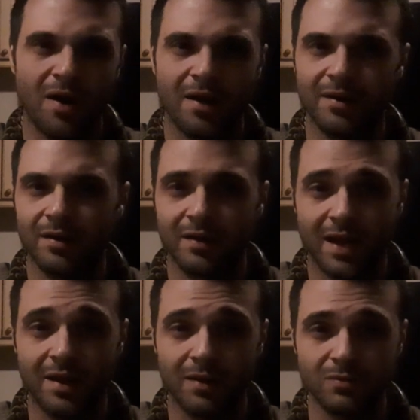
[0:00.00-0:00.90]
and
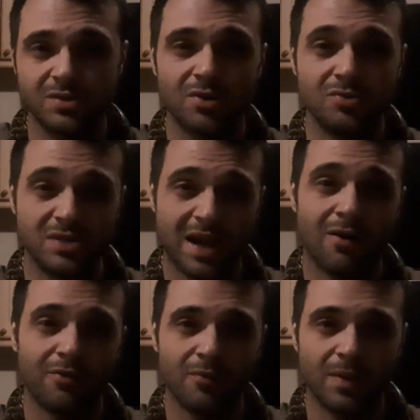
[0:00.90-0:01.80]
again it was too
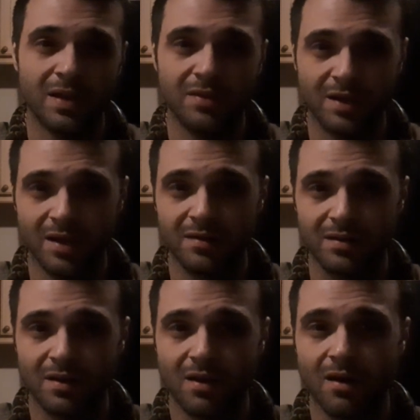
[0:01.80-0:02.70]
sour for me in the end
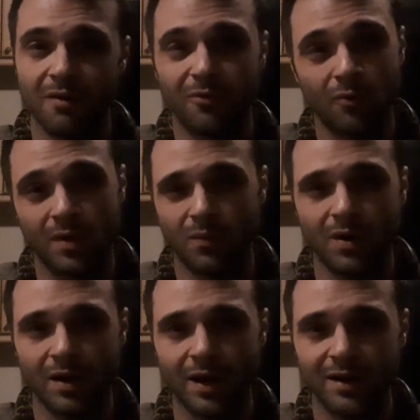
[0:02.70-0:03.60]
i thought it
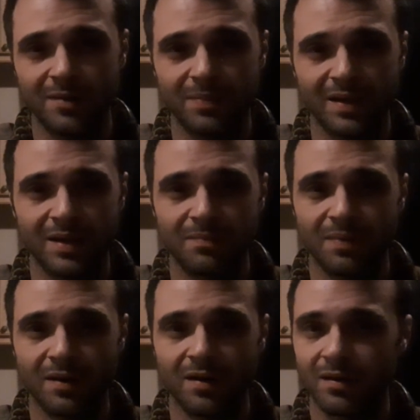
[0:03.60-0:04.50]
weren't gonna be
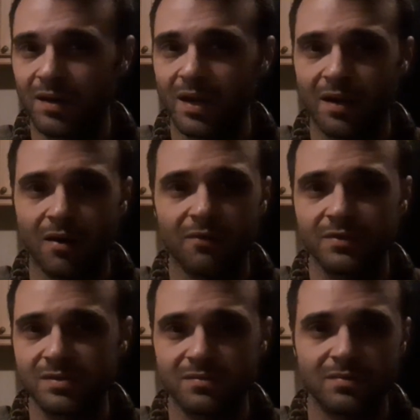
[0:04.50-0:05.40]
but yeah
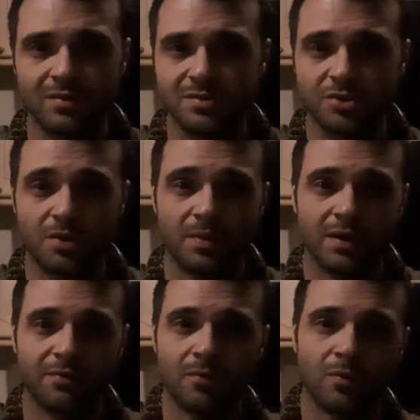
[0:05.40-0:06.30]
after consuming
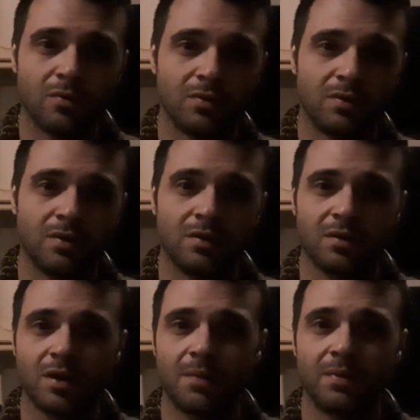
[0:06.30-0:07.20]
it for more than a
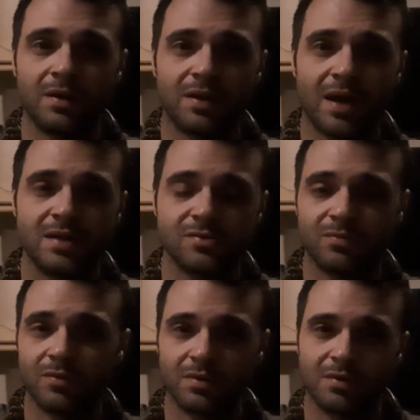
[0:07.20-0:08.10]
couple of days or
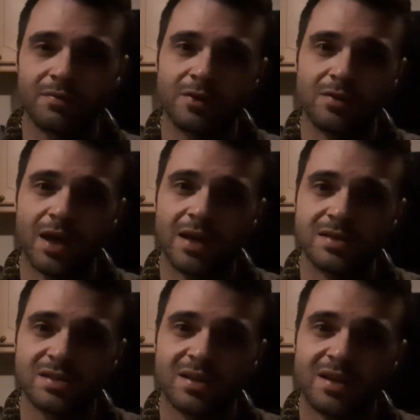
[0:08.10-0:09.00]
more than a few
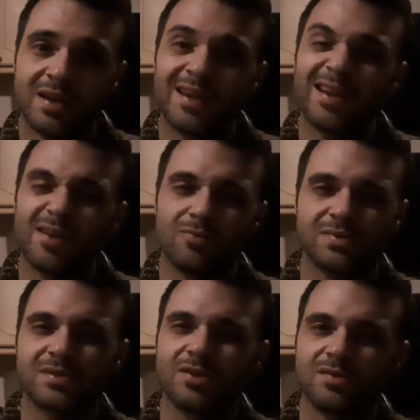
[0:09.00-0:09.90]
days it
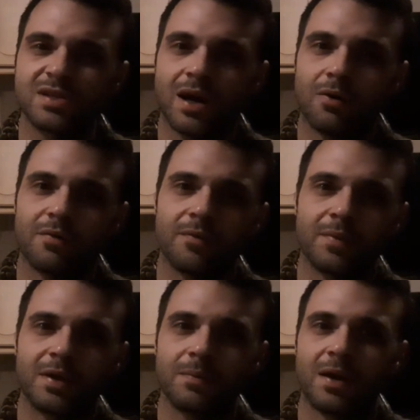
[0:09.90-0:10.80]
was too sour for
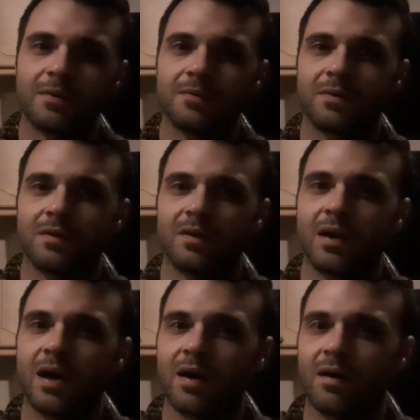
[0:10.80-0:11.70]
me man
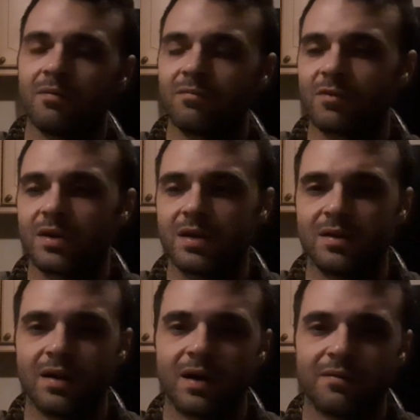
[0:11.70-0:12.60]
like i'm really
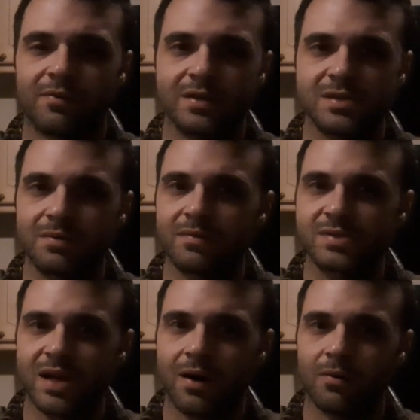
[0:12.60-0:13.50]
like fussy with
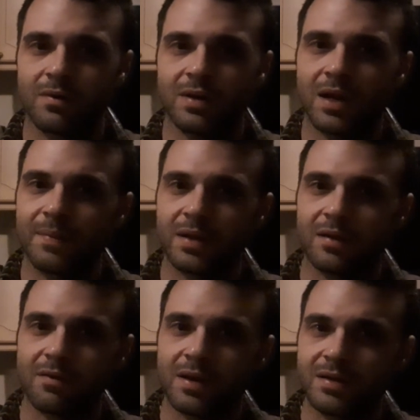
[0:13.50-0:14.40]
sour and lemony
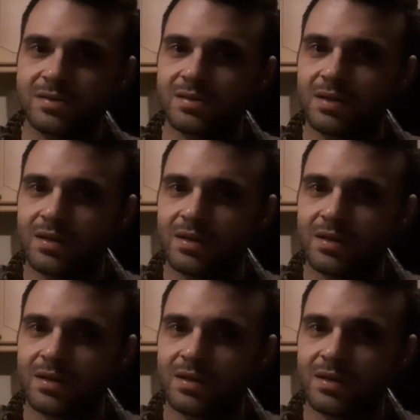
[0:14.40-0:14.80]
greens